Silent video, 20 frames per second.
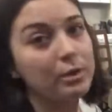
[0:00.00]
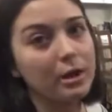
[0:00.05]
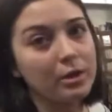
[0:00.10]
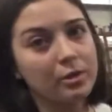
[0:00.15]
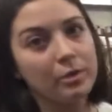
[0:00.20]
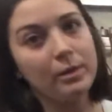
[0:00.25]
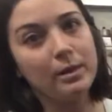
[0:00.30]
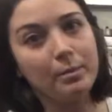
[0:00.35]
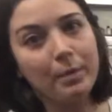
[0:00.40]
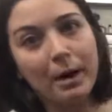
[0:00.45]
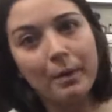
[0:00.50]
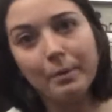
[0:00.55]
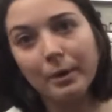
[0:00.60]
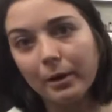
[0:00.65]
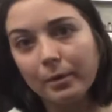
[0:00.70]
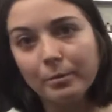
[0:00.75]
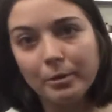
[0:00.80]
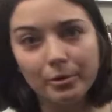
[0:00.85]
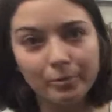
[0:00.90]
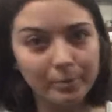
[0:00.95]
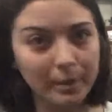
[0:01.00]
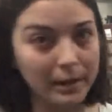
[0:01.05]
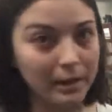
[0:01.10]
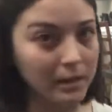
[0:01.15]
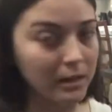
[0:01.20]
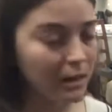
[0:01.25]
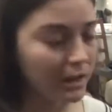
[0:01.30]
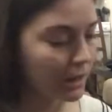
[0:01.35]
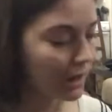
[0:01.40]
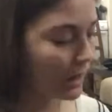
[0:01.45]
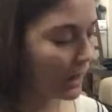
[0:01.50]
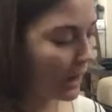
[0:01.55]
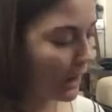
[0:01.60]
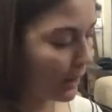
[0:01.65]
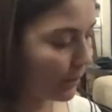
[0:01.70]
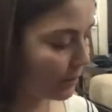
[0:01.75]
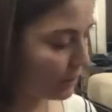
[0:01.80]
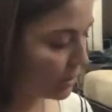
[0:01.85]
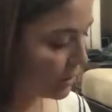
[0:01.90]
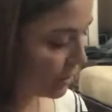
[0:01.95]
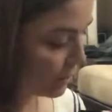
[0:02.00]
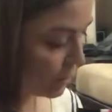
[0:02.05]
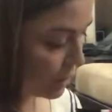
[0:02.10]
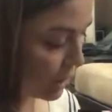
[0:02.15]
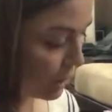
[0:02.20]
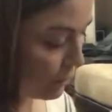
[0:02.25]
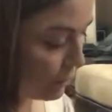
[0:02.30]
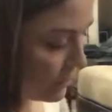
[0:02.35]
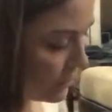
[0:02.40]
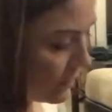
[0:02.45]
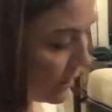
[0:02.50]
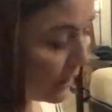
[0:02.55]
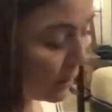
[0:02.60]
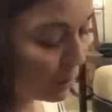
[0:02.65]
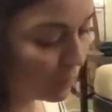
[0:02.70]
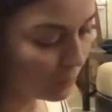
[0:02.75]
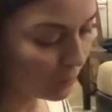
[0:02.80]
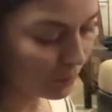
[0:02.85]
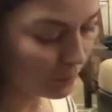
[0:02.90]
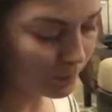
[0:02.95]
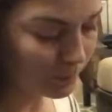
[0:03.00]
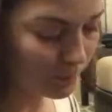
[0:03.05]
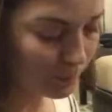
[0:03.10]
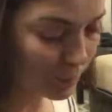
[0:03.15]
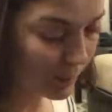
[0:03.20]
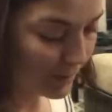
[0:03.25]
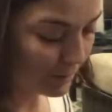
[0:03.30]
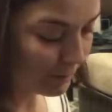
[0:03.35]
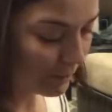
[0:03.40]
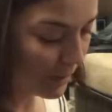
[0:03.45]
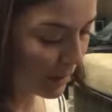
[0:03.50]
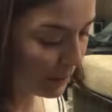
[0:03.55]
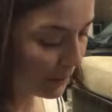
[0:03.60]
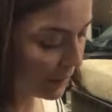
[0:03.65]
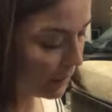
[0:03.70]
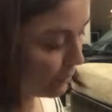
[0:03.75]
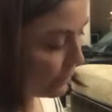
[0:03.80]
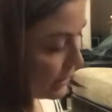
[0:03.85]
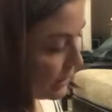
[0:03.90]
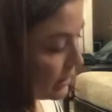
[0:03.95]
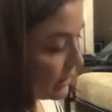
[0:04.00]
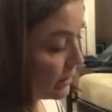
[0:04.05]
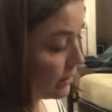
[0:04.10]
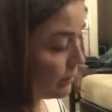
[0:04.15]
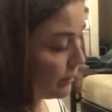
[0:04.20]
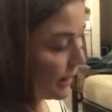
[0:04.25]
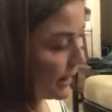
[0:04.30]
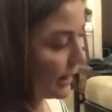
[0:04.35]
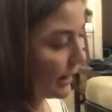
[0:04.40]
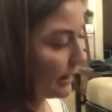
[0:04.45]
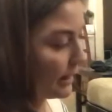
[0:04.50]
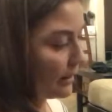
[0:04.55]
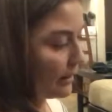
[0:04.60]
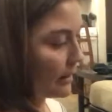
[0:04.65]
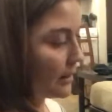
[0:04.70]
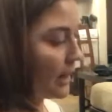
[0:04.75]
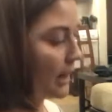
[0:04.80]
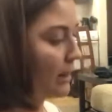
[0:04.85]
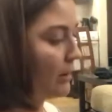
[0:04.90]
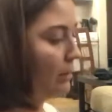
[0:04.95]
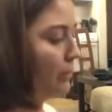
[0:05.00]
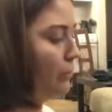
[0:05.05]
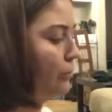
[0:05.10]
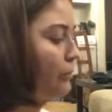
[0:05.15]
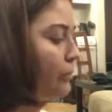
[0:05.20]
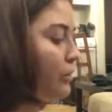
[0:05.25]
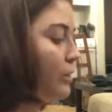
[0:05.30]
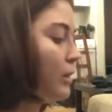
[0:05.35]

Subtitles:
was also in the pop art movement. And the whole point of pop art was to combine kind of